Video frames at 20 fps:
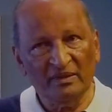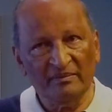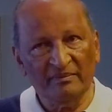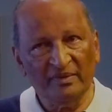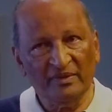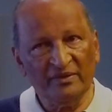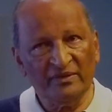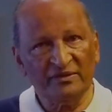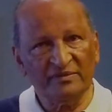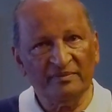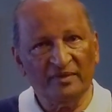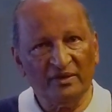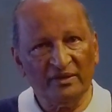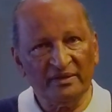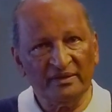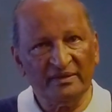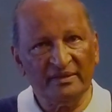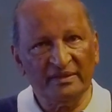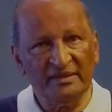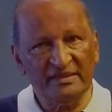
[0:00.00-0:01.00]
Because
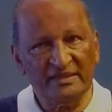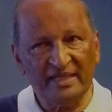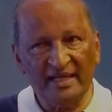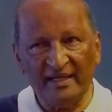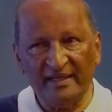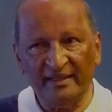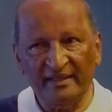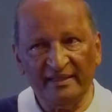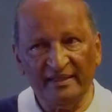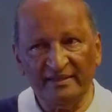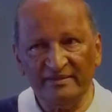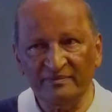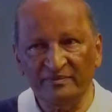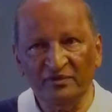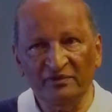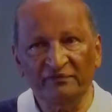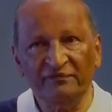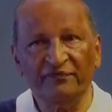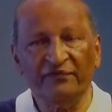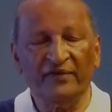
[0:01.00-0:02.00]
modern Christianity has
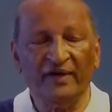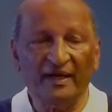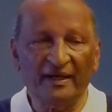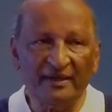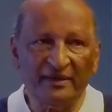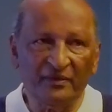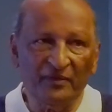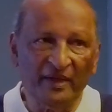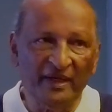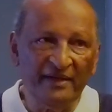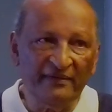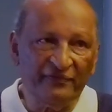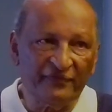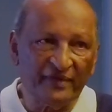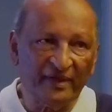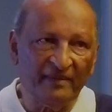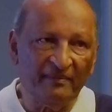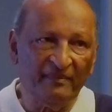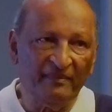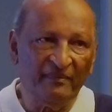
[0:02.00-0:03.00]
moved far away
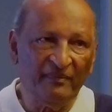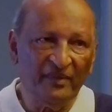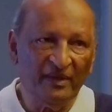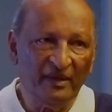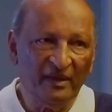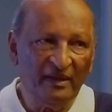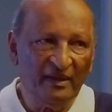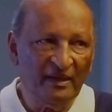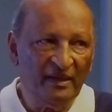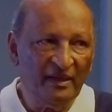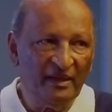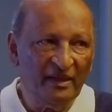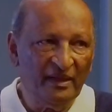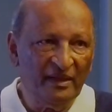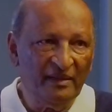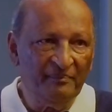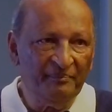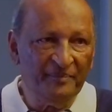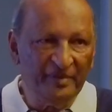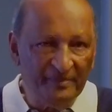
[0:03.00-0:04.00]
from
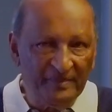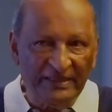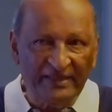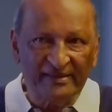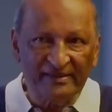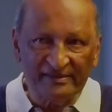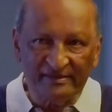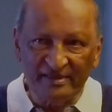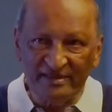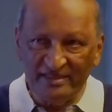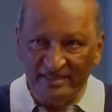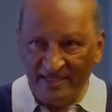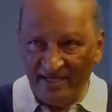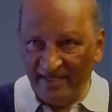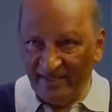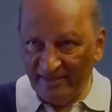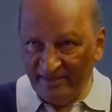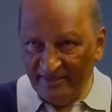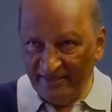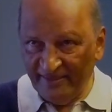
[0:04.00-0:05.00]
biblical
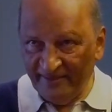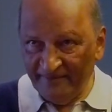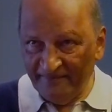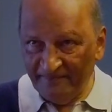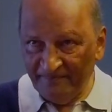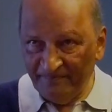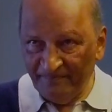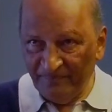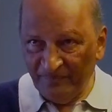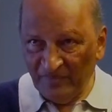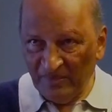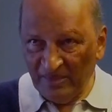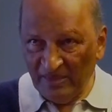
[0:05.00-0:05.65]
Christianity. Hmm.